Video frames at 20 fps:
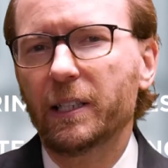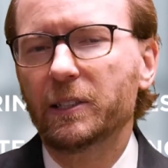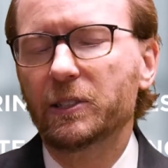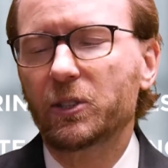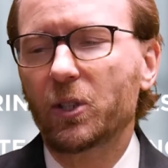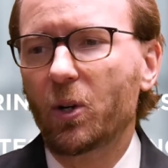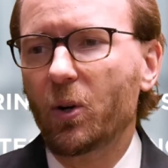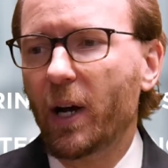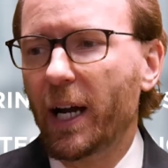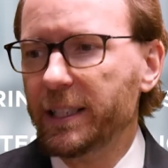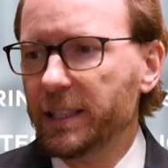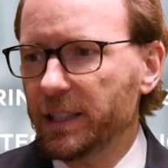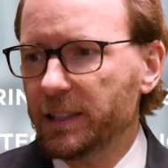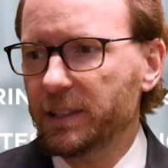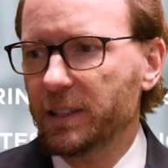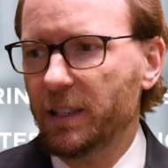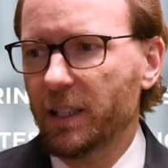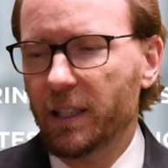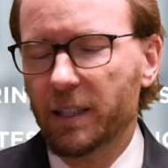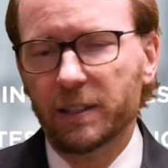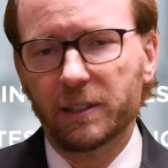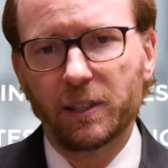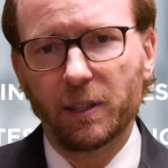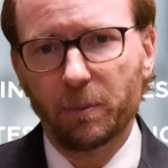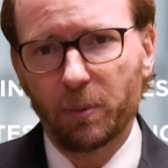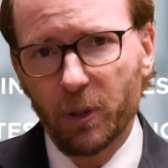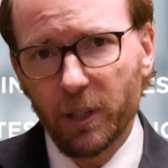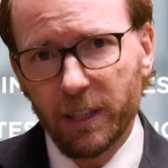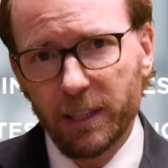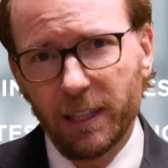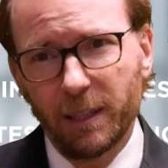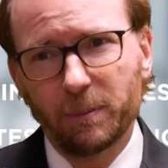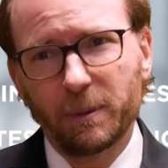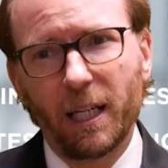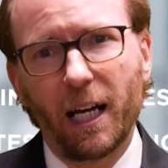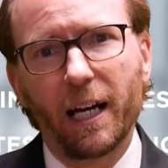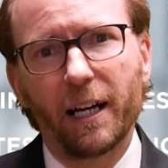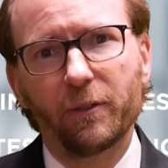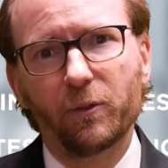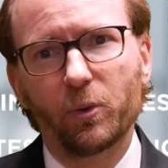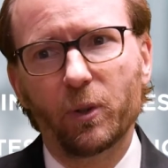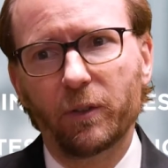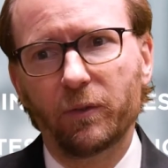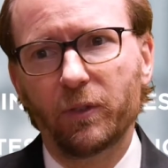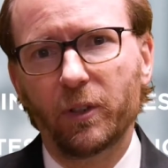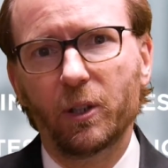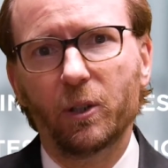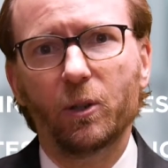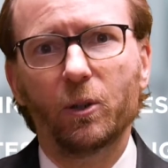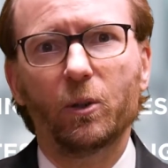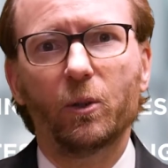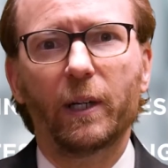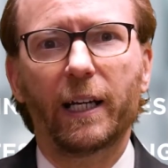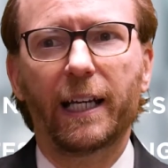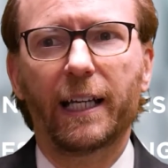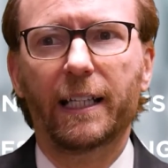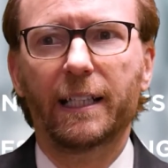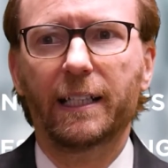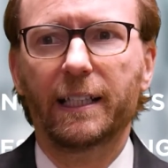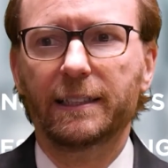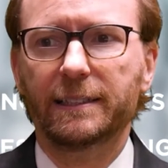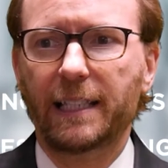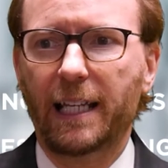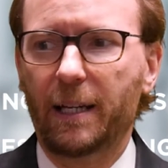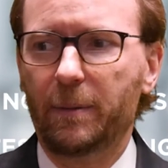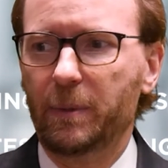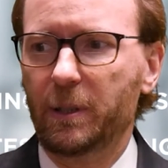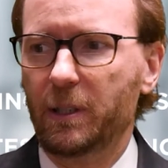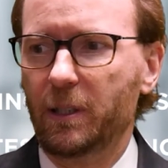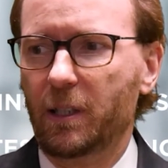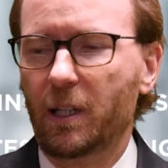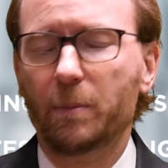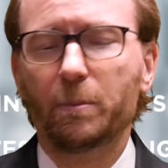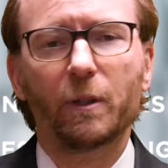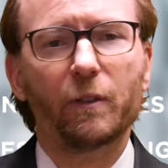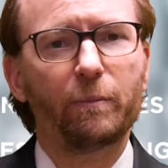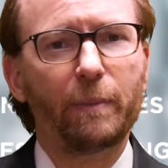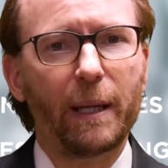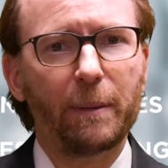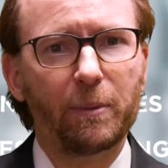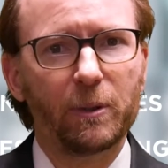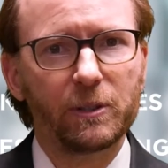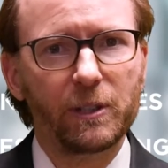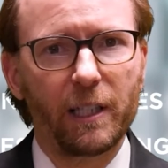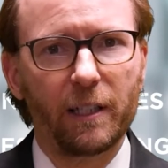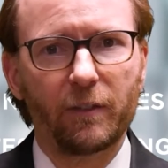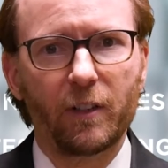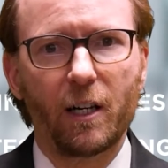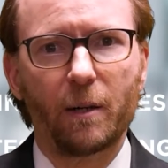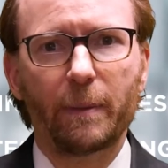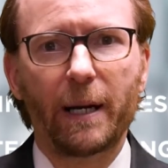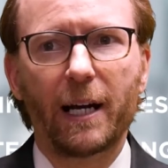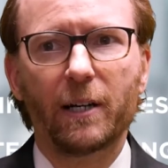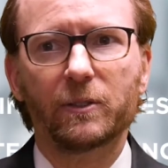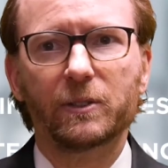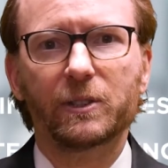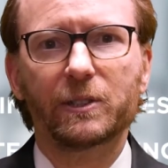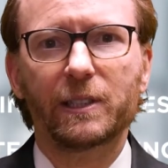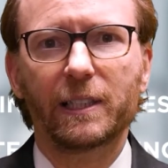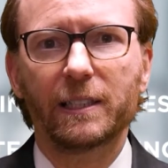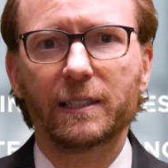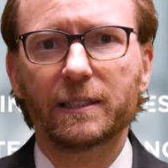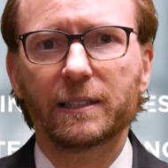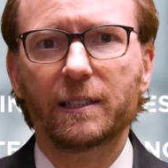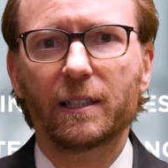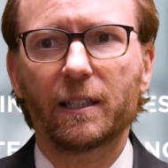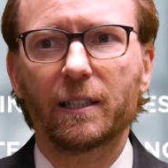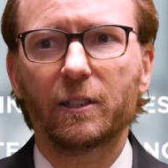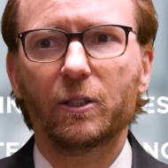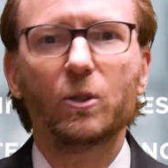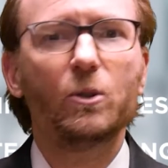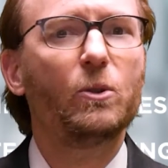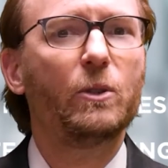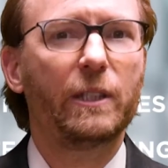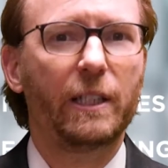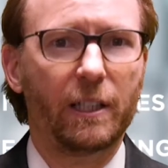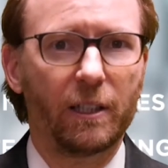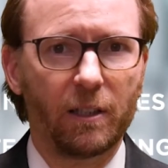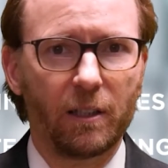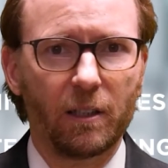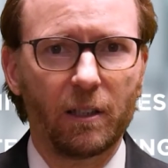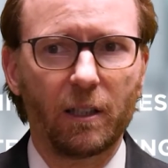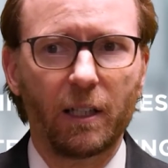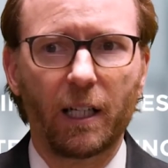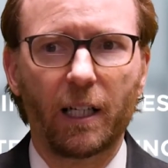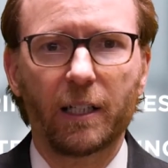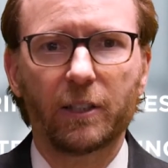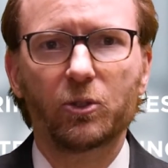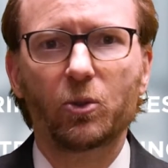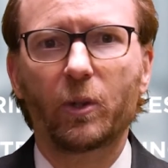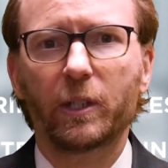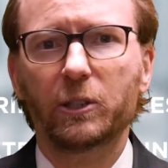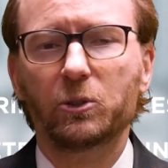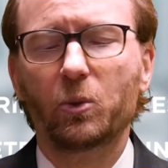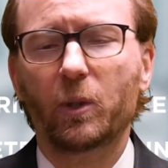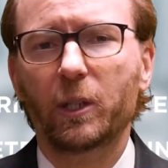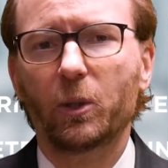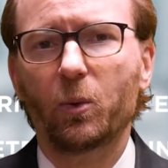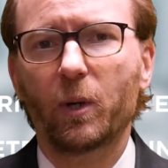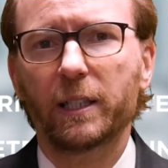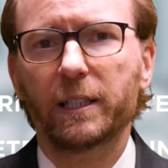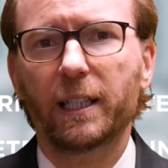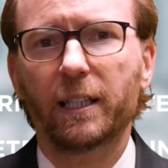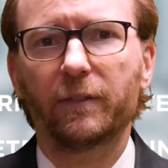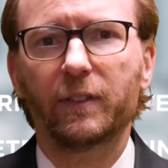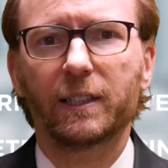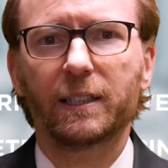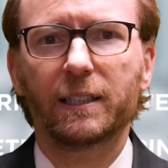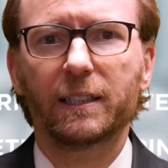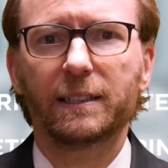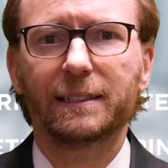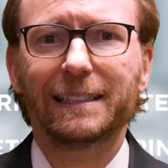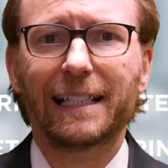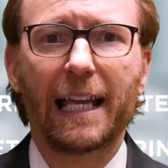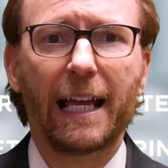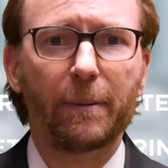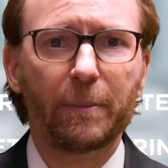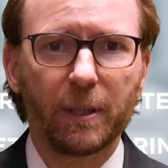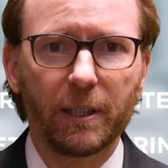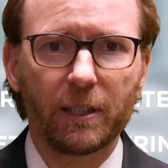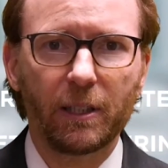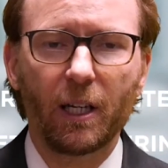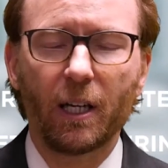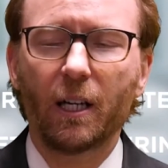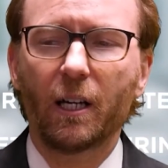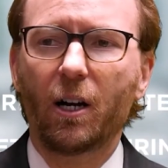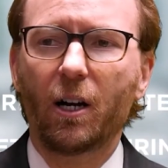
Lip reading: So I did a pretty deep dive review and examined a couple of papers that have come out since the new year in 2021 that have examined